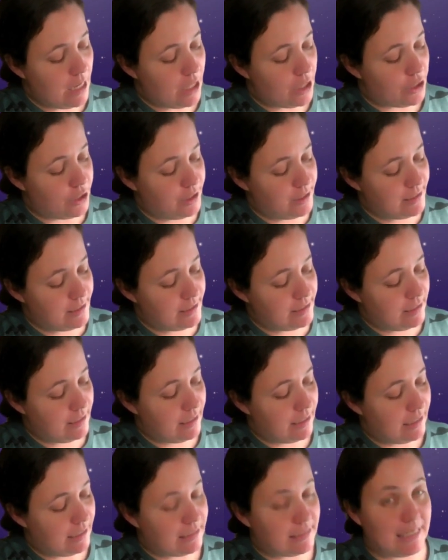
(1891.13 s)
This
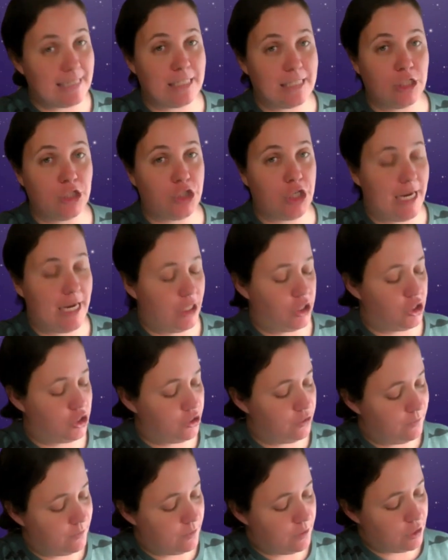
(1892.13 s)
doesn't change.
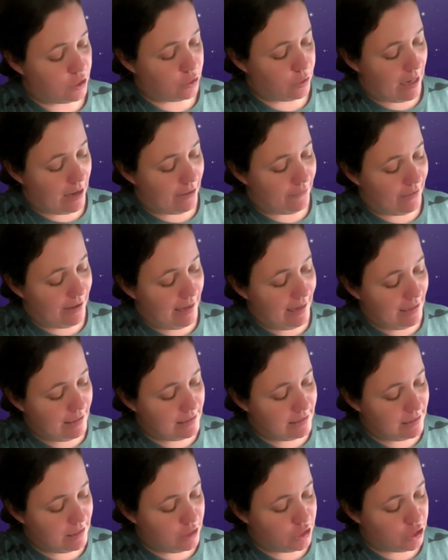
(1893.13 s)
So I have
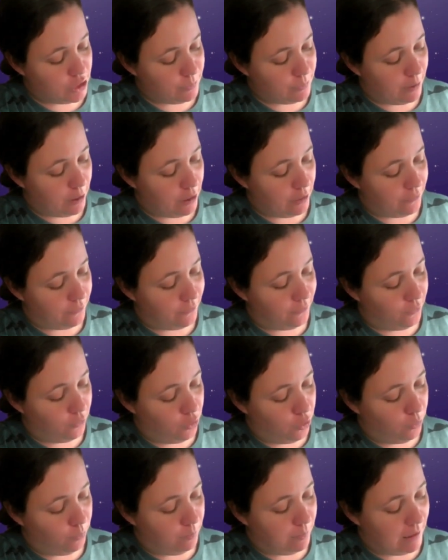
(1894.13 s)
x to the power of
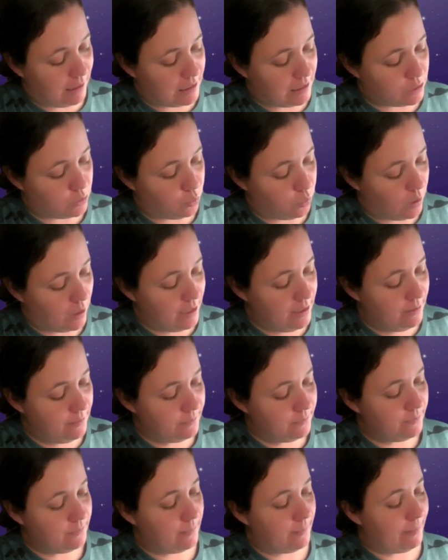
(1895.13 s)
4 plus 1.
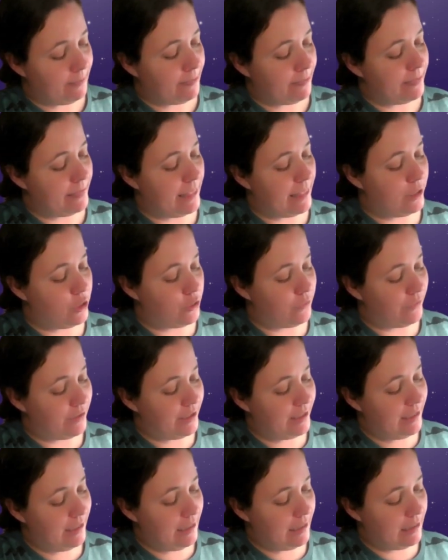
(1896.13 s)
Then over
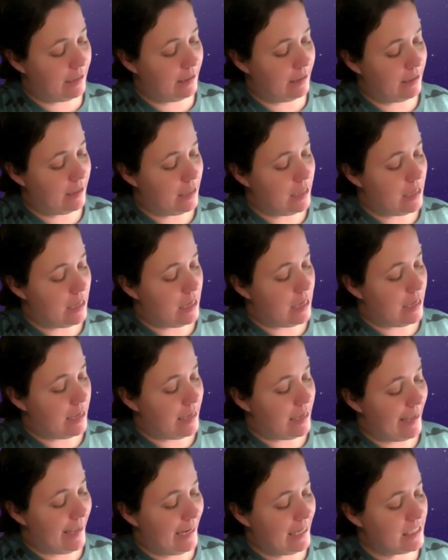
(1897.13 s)
here,
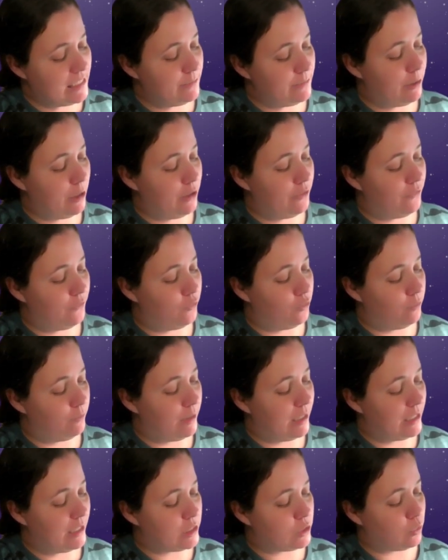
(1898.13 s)
x to the power of 4
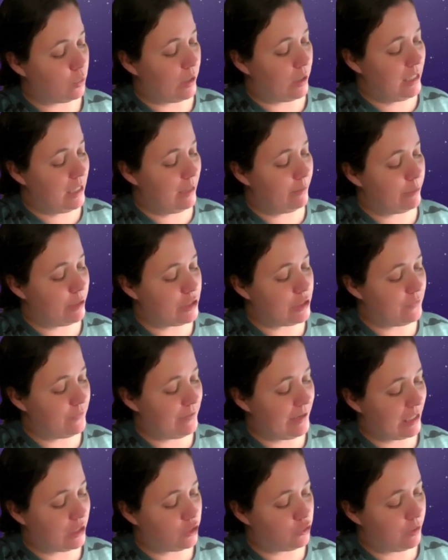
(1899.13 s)
minus 1, I'm going to
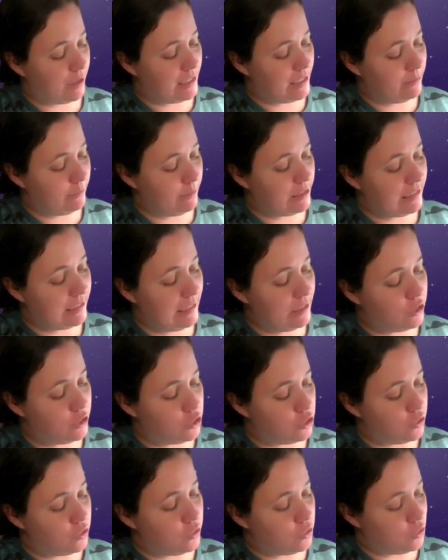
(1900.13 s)
factorize. I'm going to get
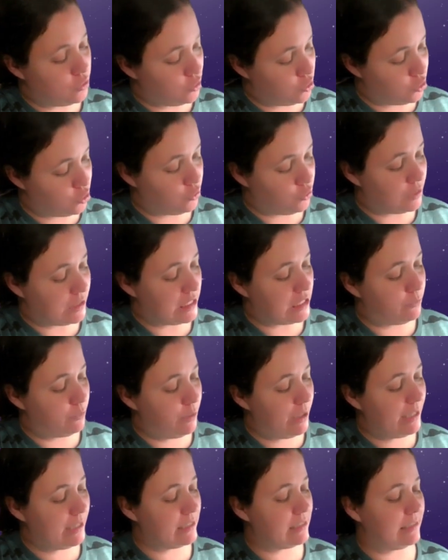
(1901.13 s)
2 sets of
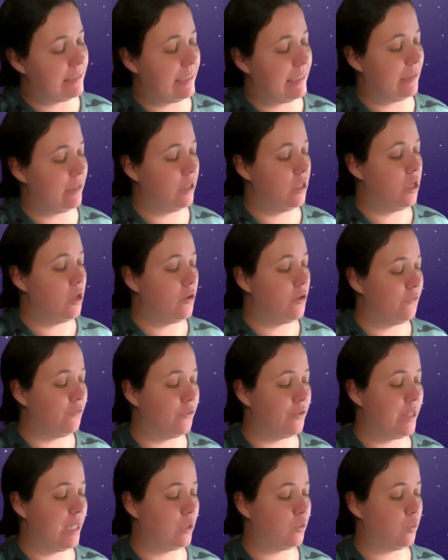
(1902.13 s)
brackets again for
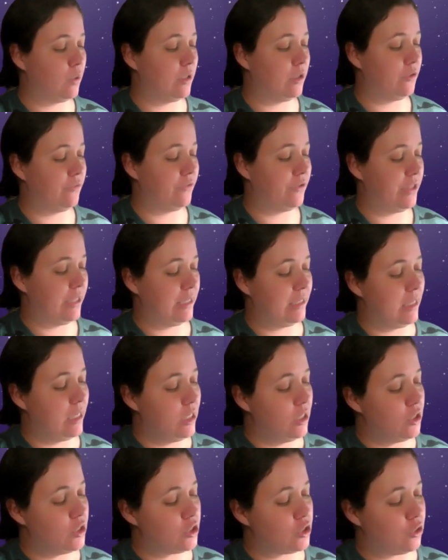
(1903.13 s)
that one over there.
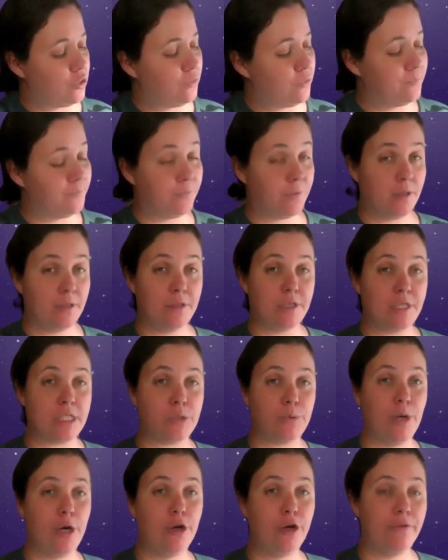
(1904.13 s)
So the
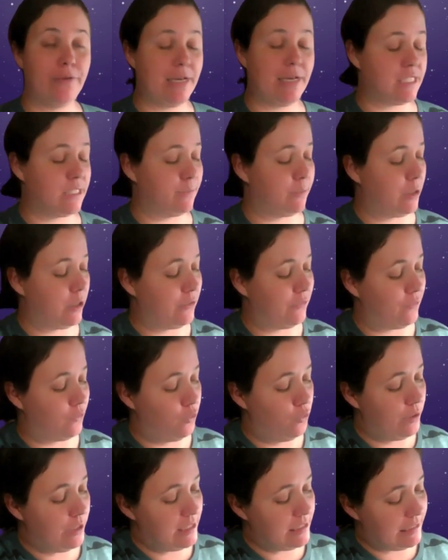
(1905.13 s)
square root of x to the power of
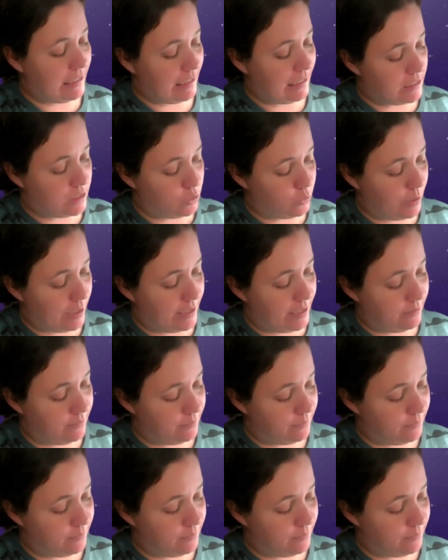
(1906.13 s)
4 is x squared.